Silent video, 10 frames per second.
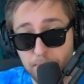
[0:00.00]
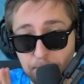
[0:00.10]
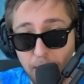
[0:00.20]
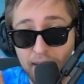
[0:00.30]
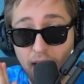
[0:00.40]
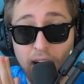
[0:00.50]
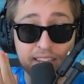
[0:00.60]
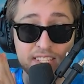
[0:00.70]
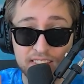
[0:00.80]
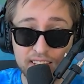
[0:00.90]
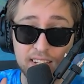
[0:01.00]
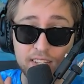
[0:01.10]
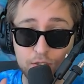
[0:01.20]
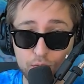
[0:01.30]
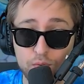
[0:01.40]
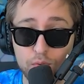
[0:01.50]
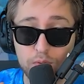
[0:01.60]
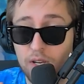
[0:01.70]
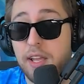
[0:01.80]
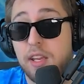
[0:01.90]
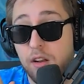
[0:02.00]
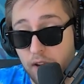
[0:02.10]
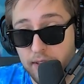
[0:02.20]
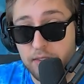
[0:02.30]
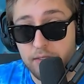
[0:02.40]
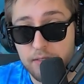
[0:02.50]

but I still do like it a lot.